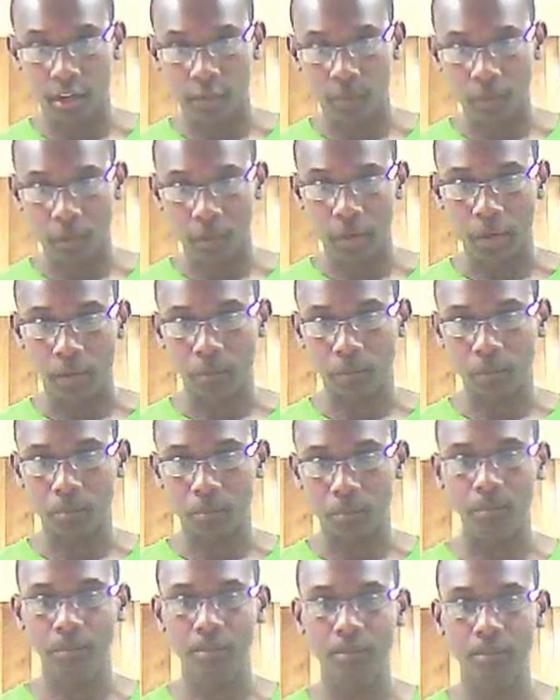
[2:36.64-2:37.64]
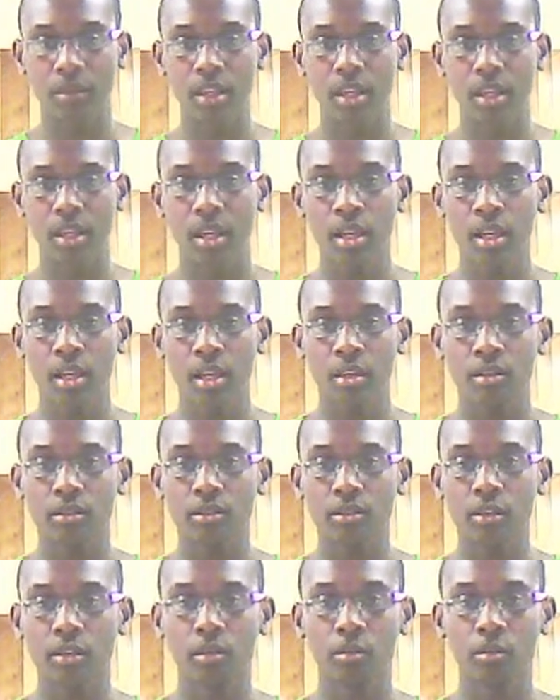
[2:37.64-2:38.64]
help you out.
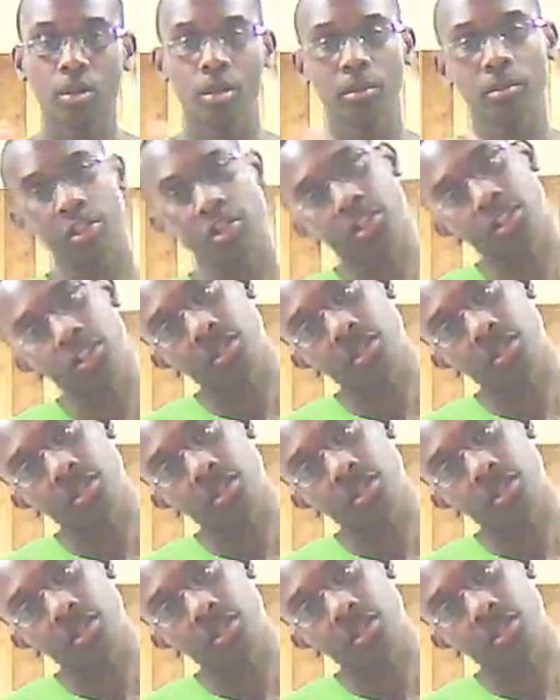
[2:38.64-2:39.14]
So pretty much